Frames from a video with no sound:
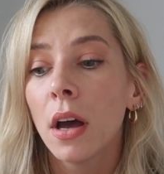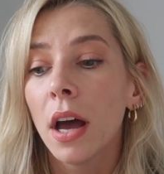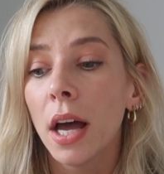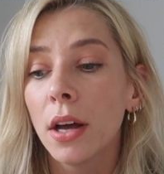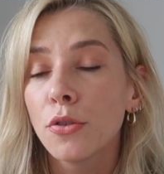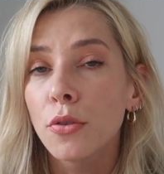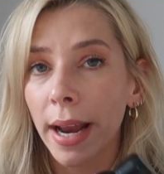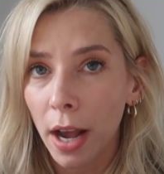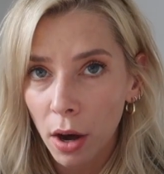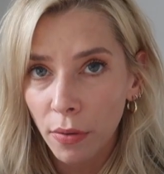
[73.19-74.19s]
dry
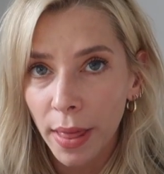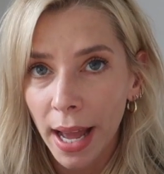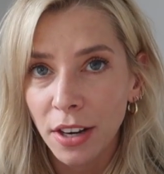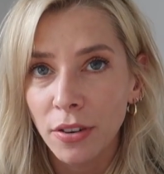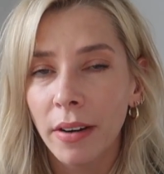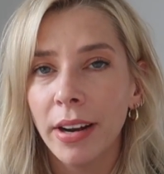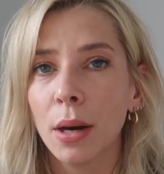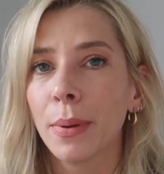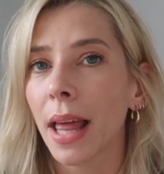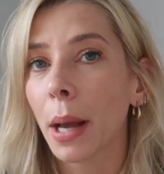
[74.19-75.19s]
it off with the hair dryer, and
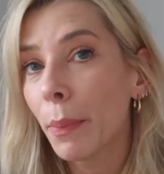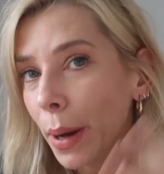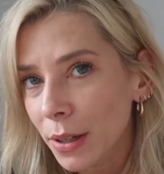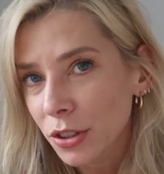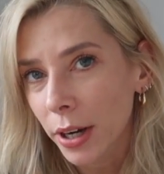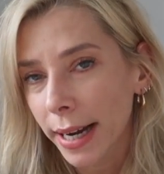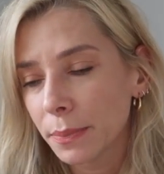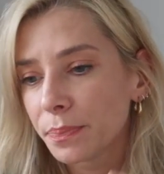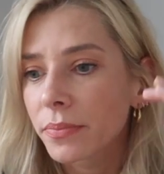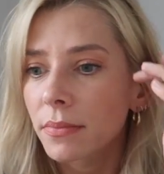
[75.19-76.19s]
it'll be like poker
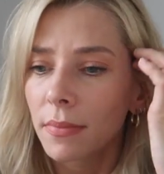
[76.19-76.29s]
straight.